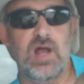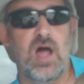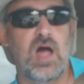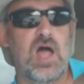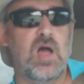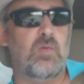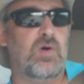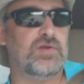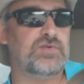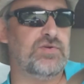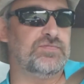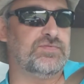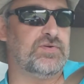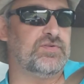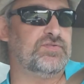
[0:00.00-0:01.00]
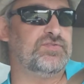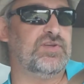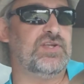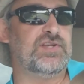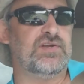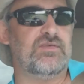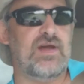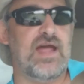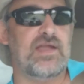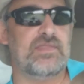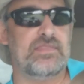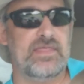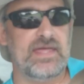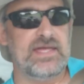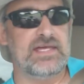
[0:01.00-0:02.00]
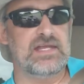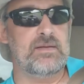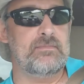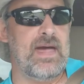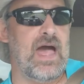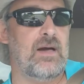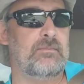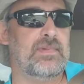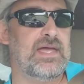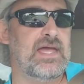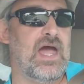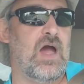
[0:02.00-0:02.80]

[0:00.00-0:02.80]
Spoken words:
Oh, I wonder if they're sitting around thinking about me.